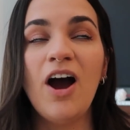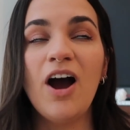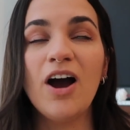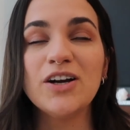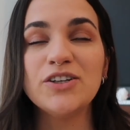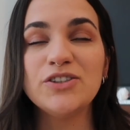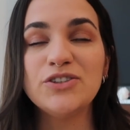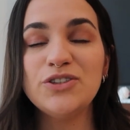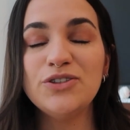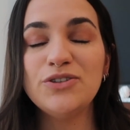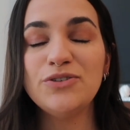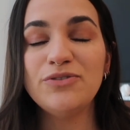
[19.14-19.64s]

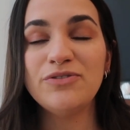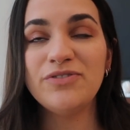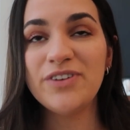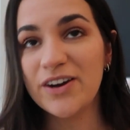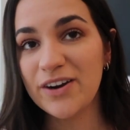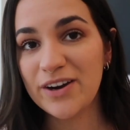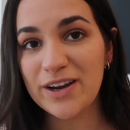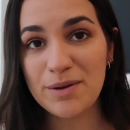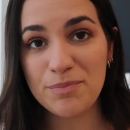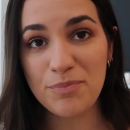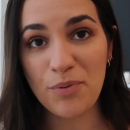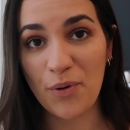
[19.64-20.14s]
are two
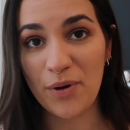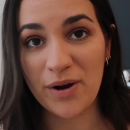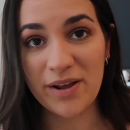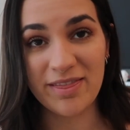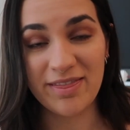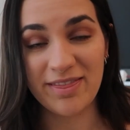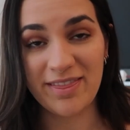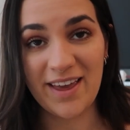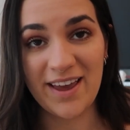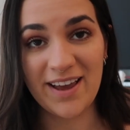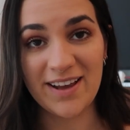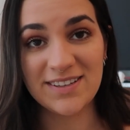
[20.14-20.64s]
very
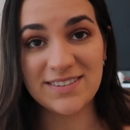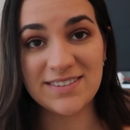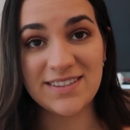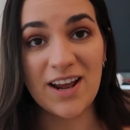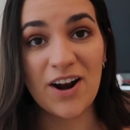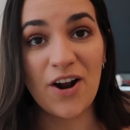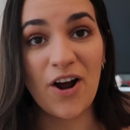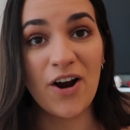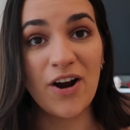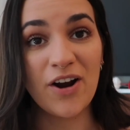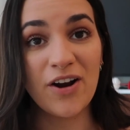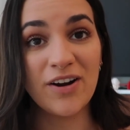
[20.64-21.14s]
important things
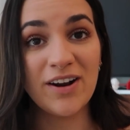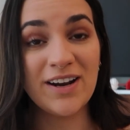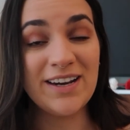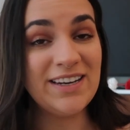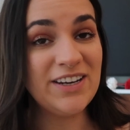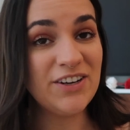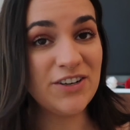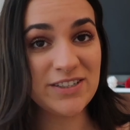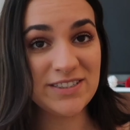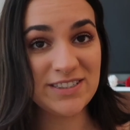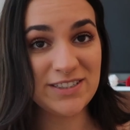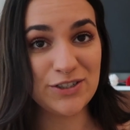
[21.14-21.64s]
that are
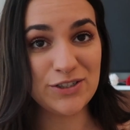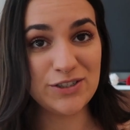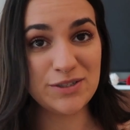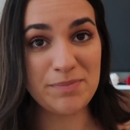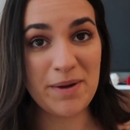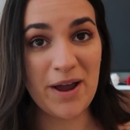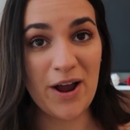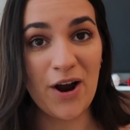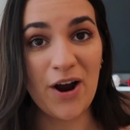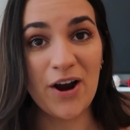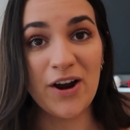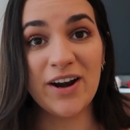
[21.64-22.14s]
near and dear to
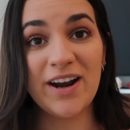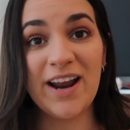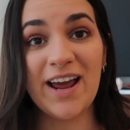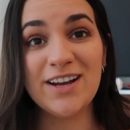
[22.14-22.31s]
my heart.